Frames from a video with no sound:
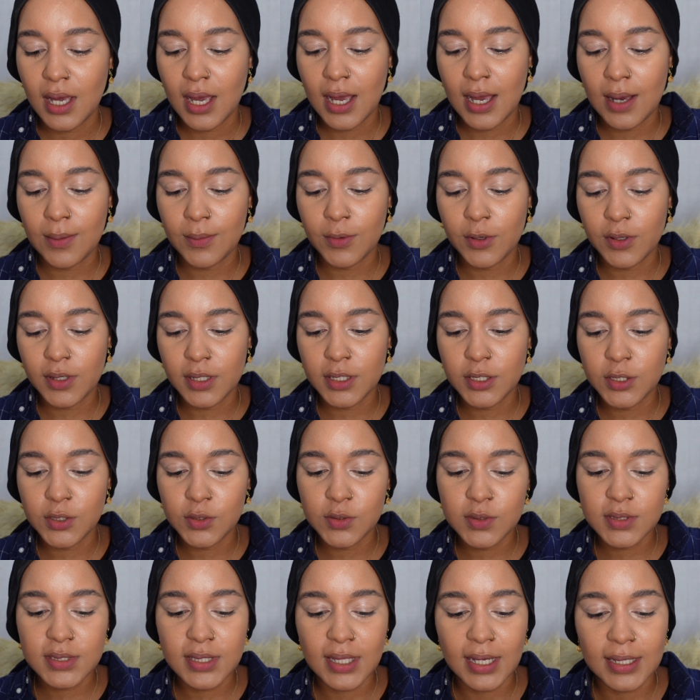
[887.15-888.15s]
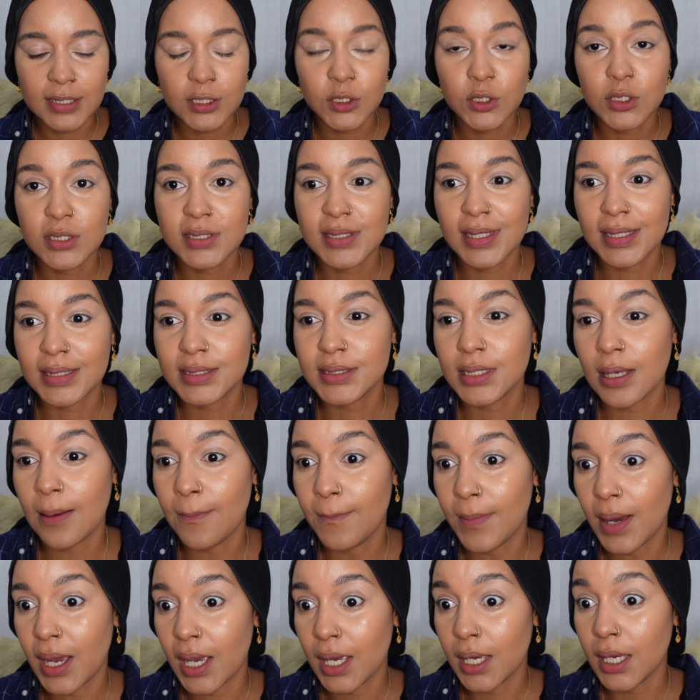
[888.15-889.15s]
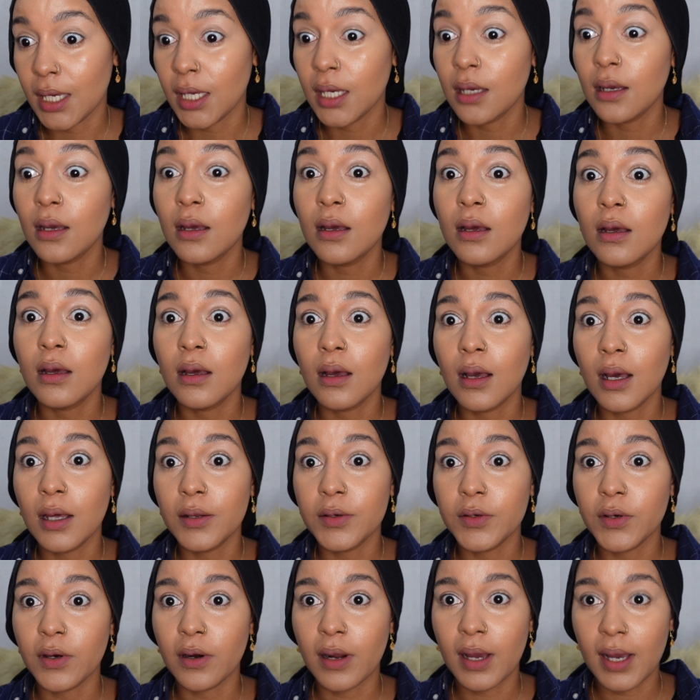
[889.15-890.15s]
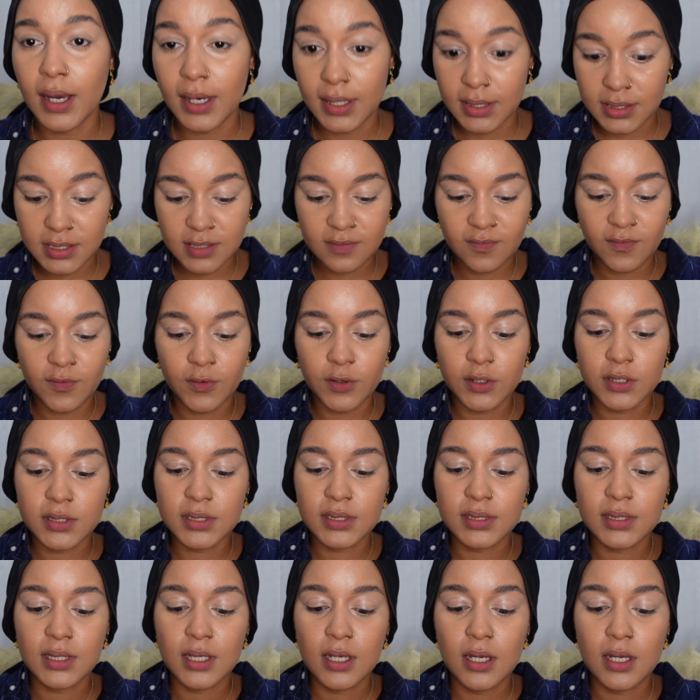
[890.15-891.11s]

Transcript: I'm gonna use that to set my under eyes first.